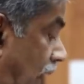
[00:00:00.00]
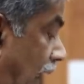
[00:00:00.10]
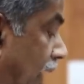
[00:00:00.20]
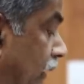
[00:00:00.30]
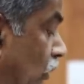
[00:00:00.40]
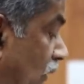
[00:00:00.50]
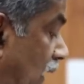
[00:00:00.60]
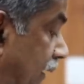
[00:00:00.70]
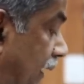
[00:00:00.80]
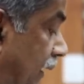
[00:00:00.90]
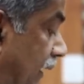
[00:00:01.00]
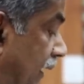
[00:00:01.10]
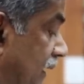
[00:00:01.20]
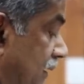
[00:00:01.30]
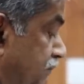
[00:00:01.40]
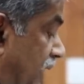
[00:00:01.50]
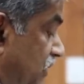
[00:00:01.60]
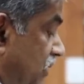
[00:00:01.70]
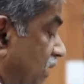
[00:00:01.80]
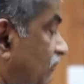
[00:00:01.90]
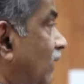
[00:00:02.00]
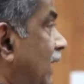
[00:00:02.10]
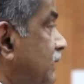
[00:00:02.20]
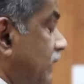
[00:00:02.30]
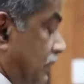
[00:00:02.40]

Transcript: and humility is thus reflected